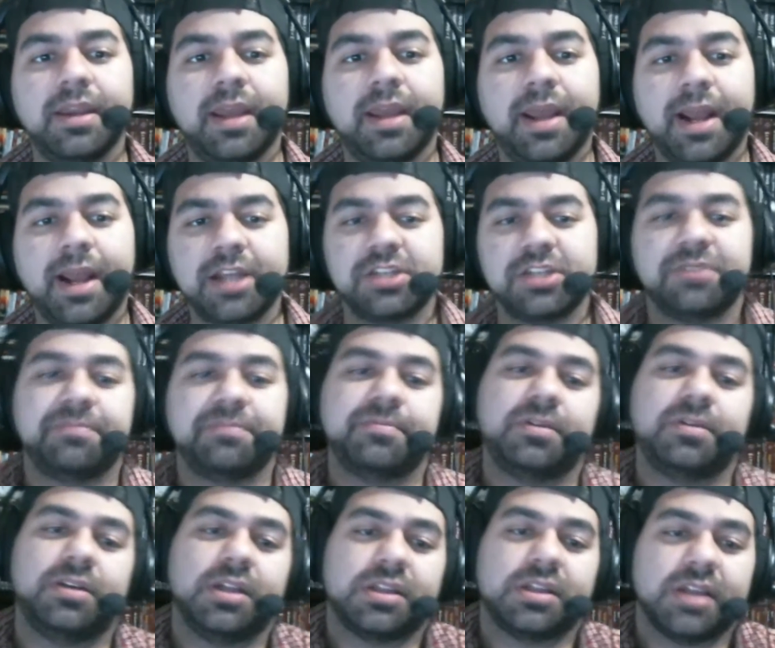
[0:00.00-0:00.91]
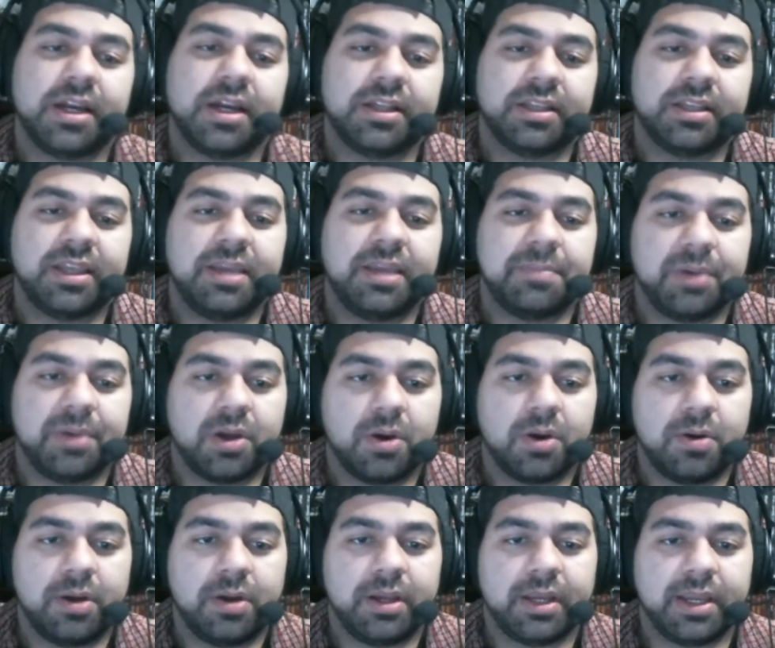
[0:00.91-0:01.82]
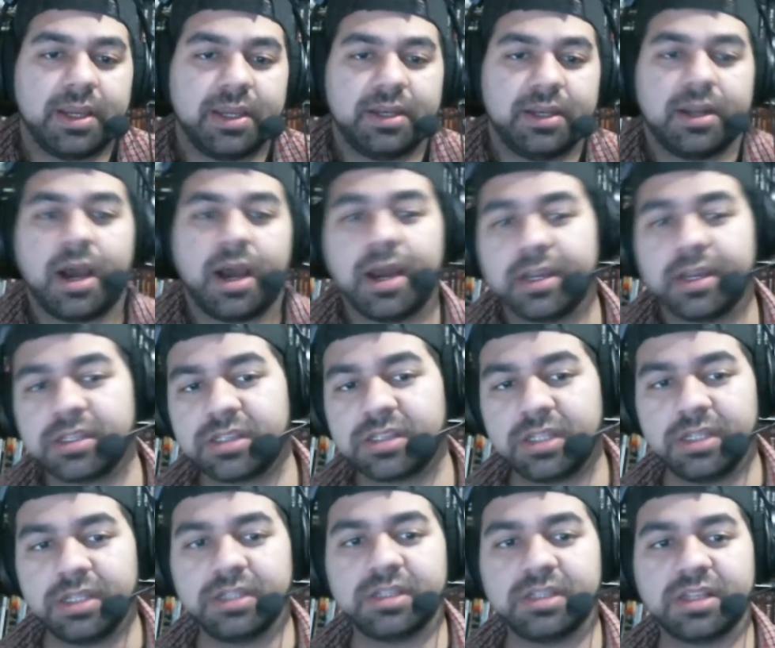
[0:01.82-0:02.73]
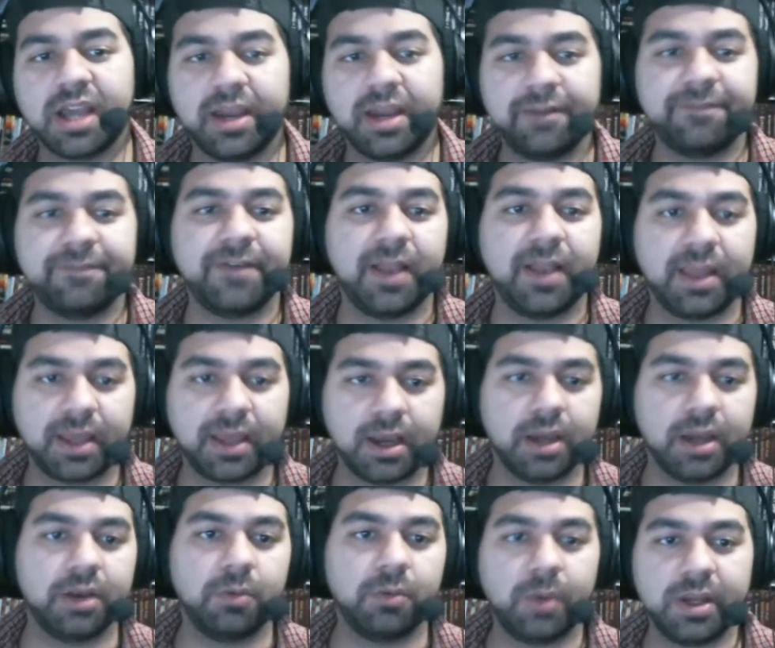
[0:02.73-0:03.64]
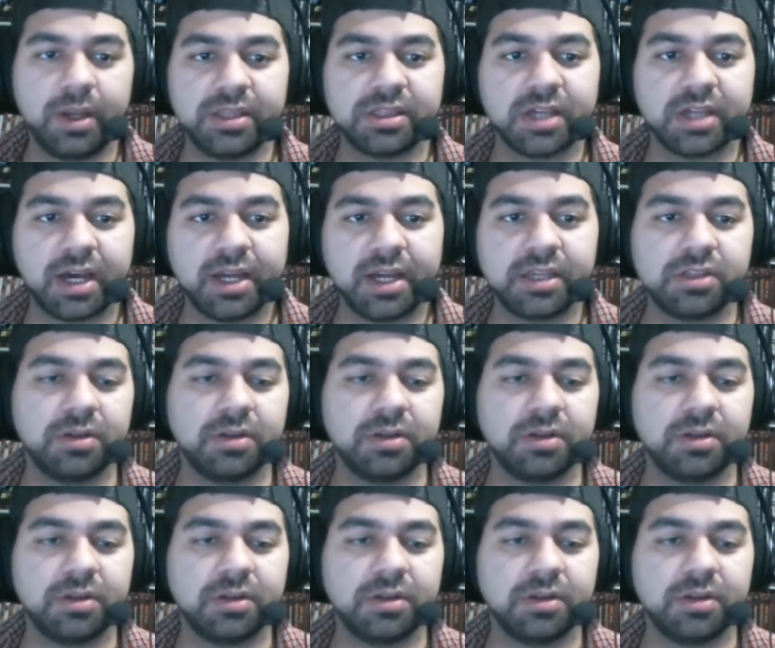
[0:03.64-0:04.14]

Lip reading: and I just decided to keep it going, and honestly it's kind of falling on the wayside,